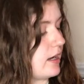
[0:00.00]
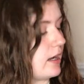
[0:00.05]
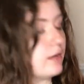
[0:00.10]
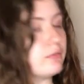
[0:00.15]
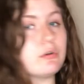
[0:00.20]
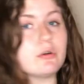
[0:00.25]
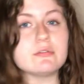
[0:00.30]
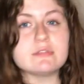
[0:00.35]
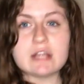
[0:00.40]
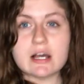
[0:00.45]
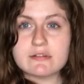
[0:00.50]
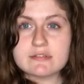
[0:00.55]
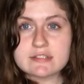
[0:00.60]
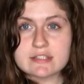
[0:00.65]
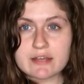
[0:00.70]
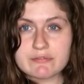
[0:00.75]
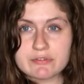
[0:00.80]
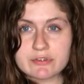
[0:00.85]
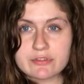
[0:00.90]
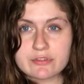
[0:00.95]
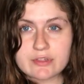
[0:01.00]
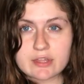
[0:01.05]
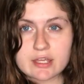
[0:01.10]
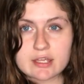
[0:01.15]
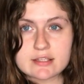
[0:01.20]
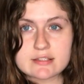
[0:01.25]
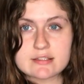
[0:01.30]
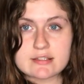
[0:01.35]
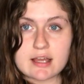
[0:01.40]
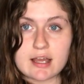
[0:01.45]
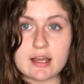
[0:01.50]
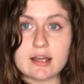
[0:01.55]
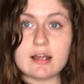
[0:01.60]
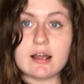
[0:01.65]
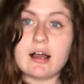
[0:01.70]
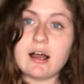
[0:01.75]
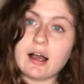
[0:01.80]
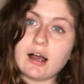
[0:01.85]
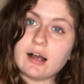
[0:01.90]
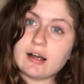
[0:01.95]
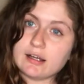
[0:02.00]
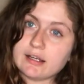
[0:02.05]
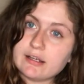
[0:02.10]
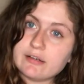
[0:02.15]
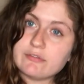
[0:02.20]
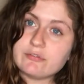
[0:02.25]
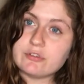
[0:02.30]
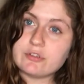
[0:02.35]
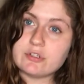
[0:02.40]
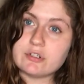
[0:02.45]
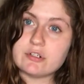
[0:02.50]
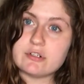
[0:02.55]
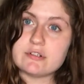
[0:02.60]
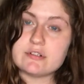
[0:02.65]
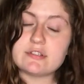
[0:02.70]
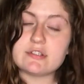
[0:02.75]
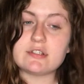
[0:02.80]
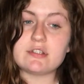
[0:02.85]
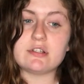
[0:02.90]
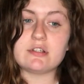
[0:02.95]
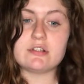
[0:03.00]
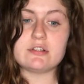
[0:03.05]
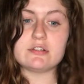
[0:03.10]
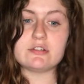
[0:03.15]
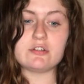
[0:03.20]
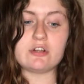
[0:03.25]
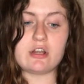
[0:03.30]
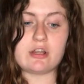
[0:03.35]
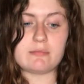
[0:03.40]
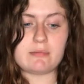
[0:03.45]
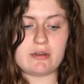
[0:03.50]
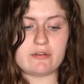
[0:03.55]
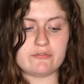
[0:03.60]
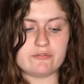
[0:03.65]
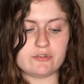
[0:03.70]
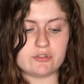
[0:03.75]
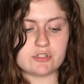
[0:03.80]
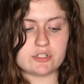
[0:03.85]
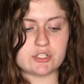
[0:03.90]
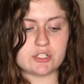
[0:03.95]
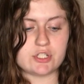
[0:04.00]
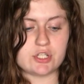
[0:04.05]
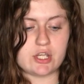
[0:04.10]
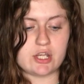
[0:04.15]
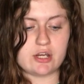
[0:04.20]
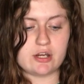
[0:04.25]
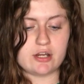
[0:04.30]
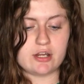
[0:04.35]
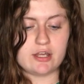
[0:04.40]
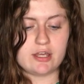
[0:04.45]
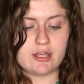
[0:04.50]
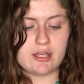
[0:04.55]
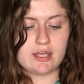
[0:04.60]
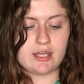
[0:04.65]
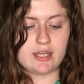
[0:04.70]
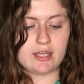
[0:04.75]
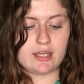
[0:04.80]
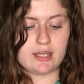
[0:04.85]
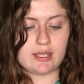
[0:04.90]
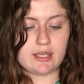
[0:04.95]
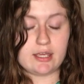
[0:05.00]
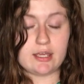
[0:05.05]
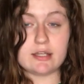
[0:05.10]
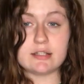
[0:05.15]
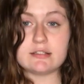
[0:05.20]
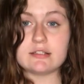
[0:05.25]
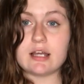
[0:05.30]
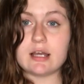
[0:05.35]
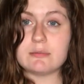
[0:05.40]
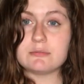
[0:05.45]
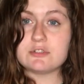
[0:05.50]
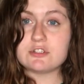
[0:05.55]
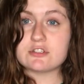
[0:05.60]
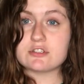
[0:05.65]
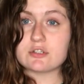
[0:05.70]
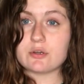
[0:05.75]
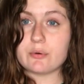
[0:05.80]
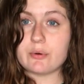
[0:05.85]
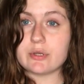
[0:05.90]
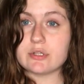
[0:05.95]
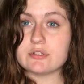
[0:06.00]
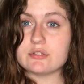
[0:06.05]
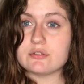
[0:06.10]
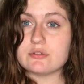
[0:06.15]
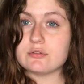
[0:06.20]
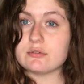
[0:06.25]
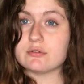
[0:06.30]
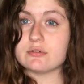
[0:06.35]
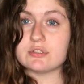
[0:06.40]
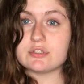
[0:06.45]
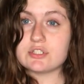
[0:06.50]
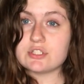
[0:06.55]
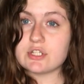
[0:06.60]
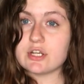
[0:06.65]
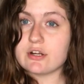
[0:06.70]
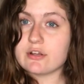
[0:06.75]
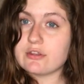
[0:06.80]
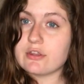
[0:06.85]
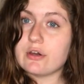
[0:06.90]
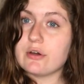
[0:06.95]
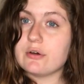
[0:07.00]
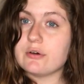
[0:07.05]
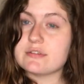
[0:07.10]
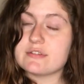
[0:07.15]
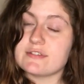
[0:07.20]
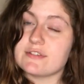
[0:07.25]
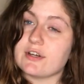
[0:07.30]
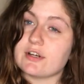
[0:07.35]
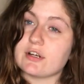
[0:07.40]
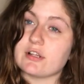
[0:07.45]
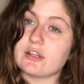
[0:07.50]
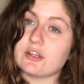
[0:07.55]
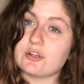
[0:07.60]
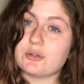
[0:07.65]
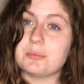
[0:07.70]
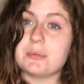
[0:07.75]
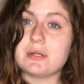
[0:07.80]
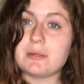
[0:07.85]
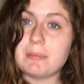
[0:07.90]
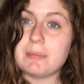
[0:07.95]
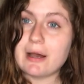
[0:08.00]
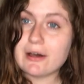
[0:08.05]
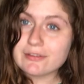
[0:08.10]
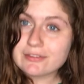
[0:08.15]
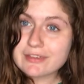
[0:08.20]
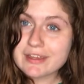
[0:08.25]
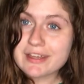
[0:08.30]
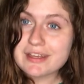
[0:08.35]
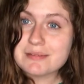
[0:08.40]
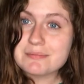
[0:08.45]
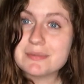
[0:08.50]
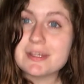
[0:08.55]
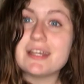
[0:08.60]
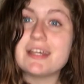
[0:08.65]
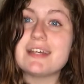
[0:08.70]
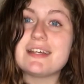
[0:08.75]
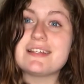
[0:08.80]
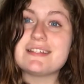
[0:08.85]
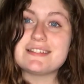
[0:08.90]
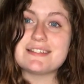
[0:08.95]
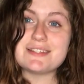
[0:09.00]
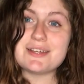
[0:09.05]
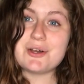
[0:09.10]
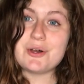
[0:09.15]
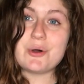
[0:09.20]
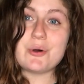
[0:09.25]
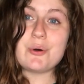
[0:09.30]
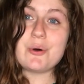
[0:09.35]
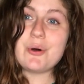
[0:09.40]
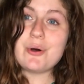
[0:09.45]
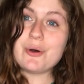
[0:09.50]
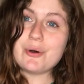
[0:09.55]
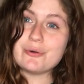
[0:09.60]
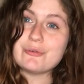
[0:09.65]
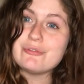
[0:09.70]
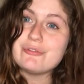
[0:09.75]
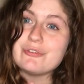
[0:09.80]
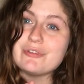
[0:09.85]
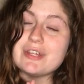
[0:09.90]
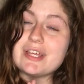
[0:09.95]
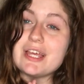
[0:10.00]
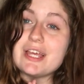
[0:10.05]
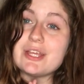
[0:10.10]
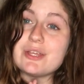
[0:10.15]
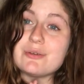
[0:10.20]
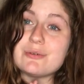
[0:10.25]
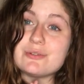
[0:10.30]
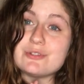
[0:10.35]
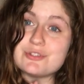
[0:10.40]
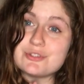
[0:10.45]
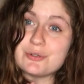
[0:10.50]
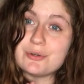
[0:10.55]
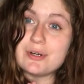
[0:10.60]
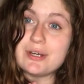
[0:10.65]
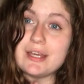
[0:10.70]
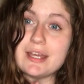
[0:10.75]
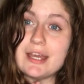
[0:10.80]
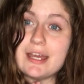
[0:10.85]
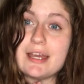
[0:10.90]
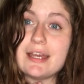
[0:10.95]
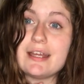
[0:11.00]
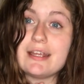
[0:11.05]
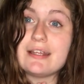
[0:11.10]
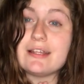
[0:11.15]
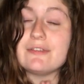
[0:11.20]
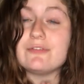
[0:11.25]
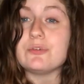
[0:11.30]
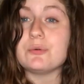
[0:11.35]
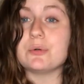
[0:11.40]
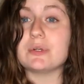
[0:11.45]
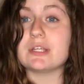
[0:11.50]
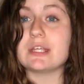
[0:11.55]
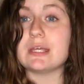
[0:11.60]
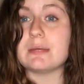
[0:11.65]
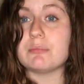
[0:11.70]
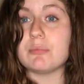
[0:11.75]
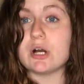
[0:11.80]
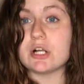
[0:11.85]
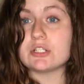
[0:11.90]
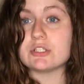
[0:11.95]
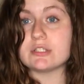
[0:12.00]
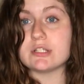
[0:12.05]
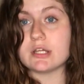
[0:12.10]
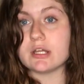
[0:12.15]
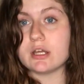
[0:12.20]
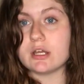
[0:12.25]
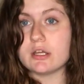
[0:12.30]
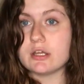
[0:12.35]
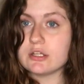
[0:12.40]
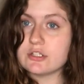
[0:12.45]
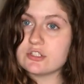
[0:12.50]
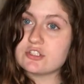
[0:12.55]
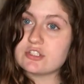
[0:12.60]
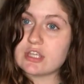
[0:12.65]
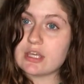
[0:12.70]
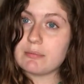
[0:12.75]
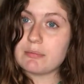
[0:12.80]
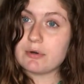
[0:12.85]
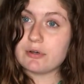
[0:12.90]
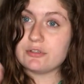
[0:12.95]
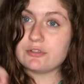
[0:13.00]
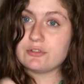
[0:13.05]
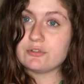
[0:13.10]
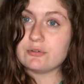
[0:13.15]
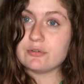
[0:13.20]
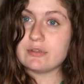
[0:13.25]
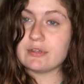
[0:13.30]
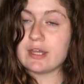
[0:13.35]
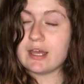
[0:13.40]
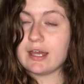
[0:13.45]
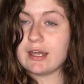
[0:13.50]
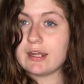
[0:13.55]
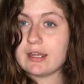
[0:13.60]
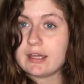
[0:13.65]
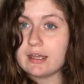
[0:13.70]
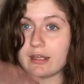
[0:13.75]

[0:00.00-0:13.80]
I wrote down 7 things that I have learned during my first year, and I'm just going to share those and talk a little bit about them. So hopefully you enjoy, and if you want to keep watching, just keep on doing that,